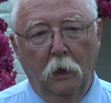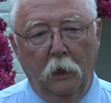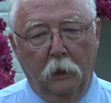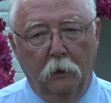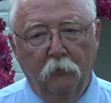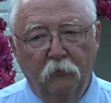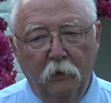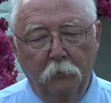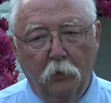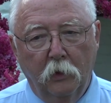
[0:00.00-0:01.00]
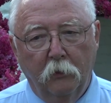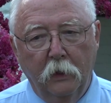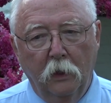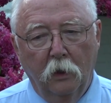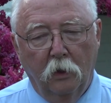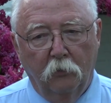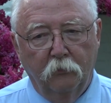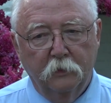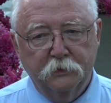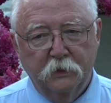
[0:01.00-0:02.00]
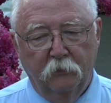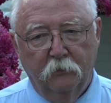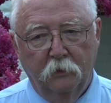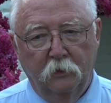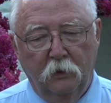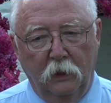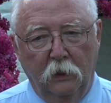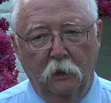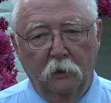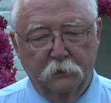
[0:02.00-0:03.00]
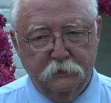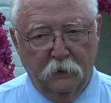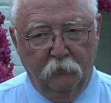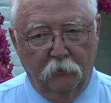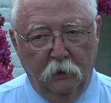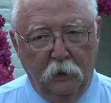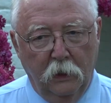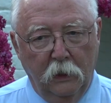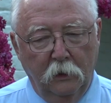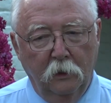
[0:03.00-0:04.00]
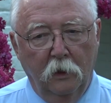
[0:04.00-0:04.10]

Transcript: In February of 1778,